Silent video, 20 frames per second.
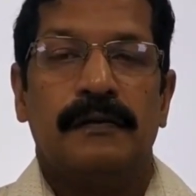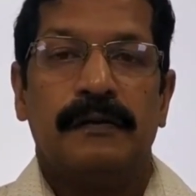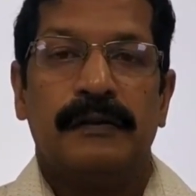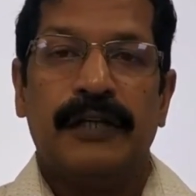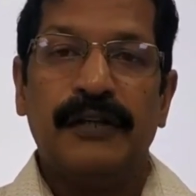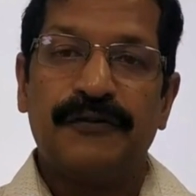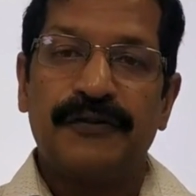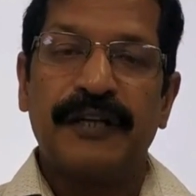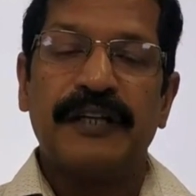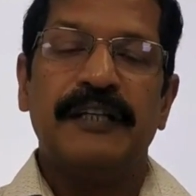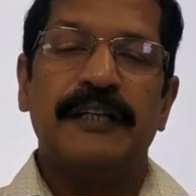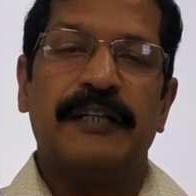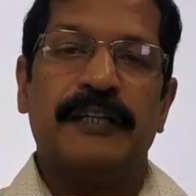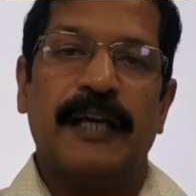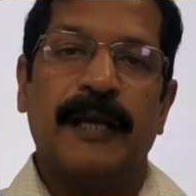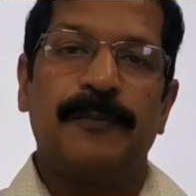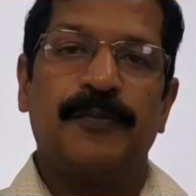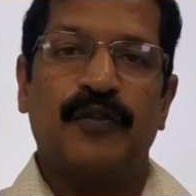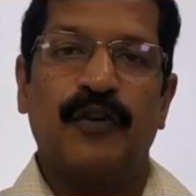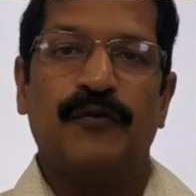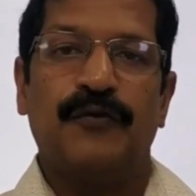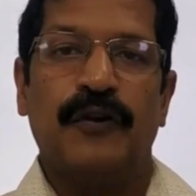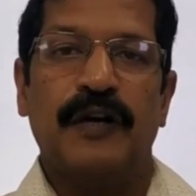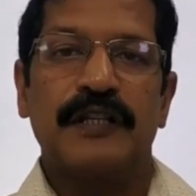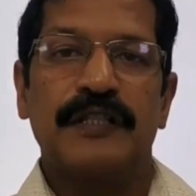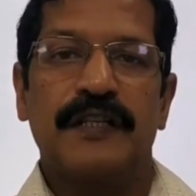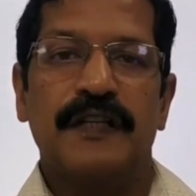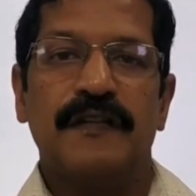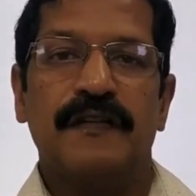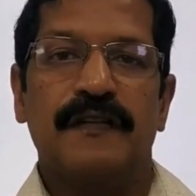different types of
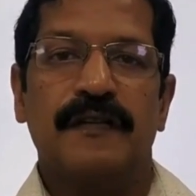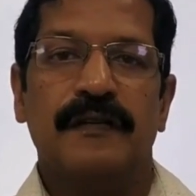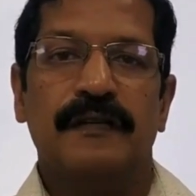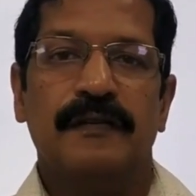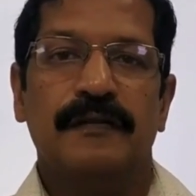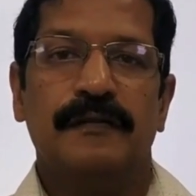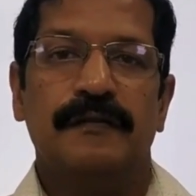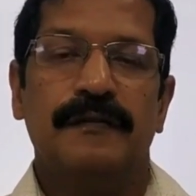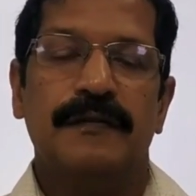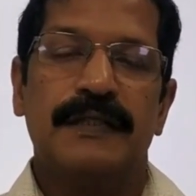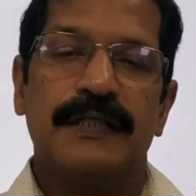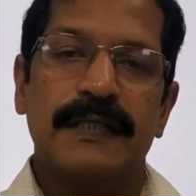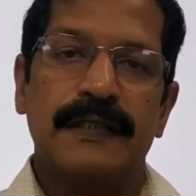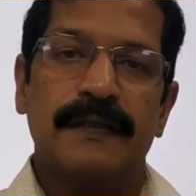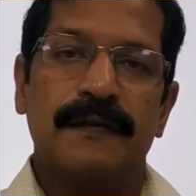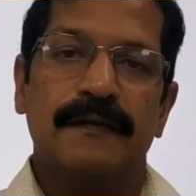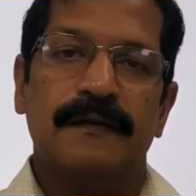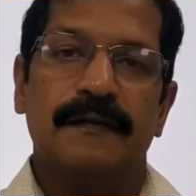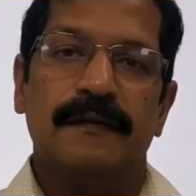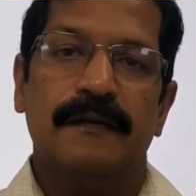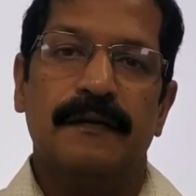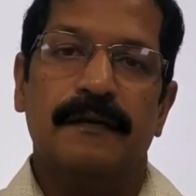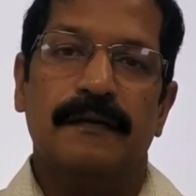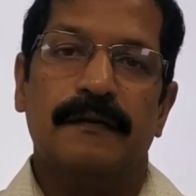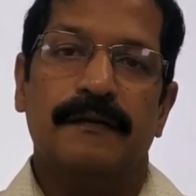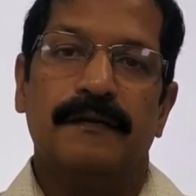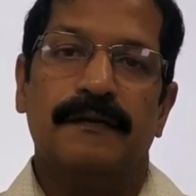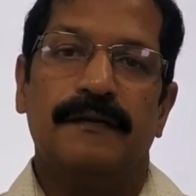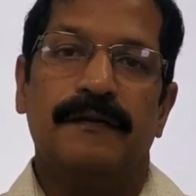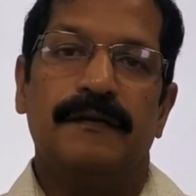functions which
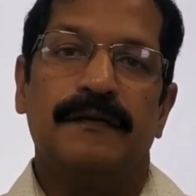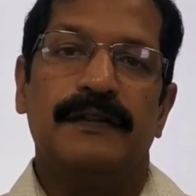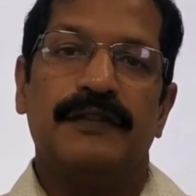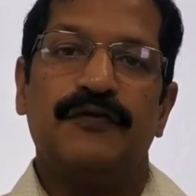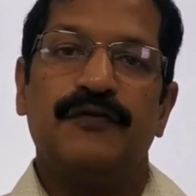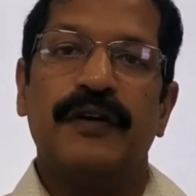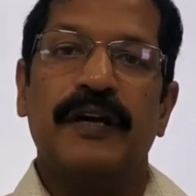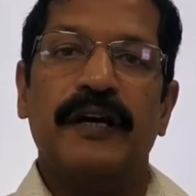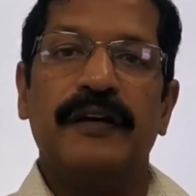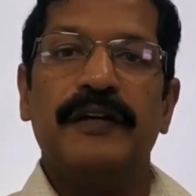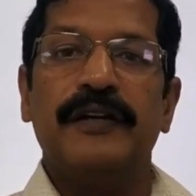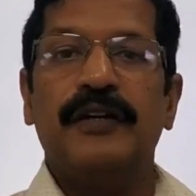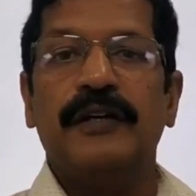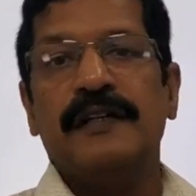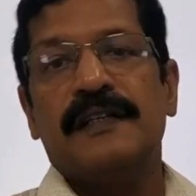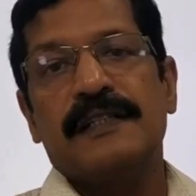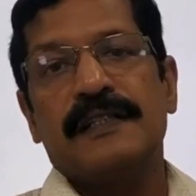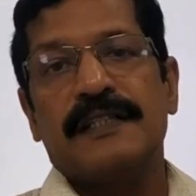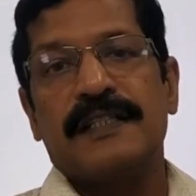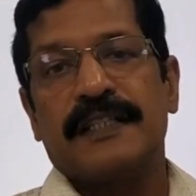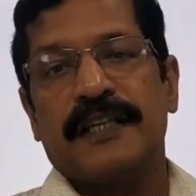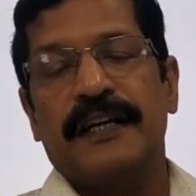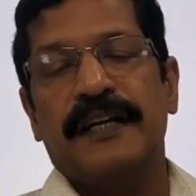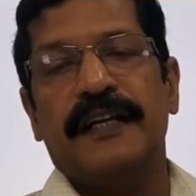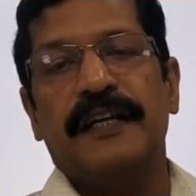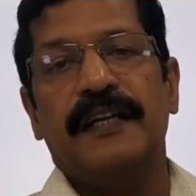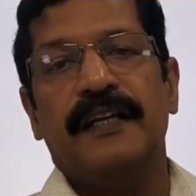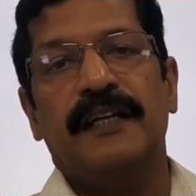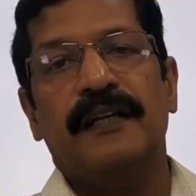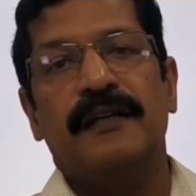we didn't
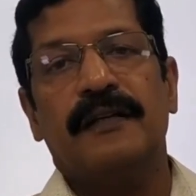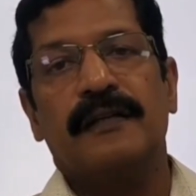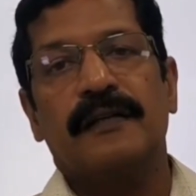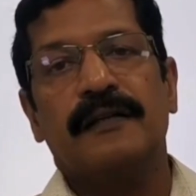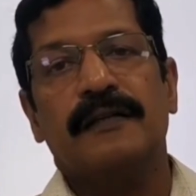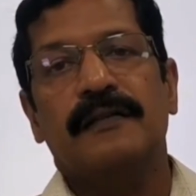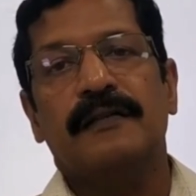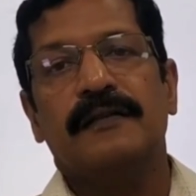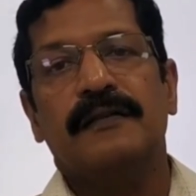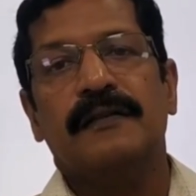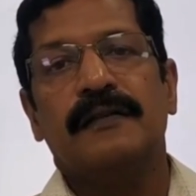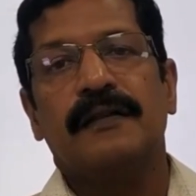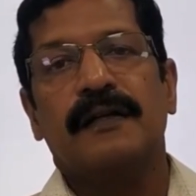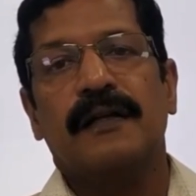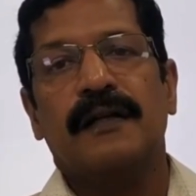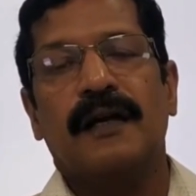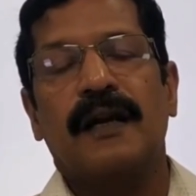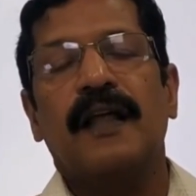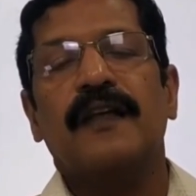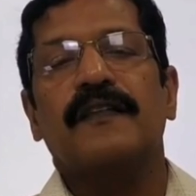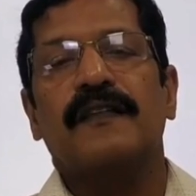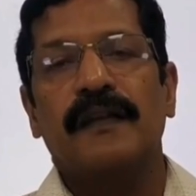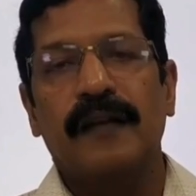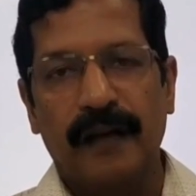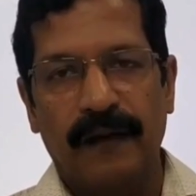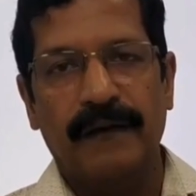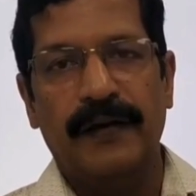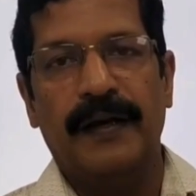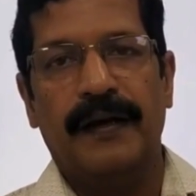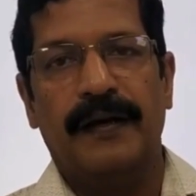study in class
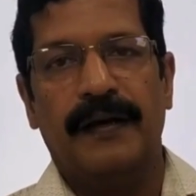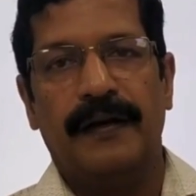11.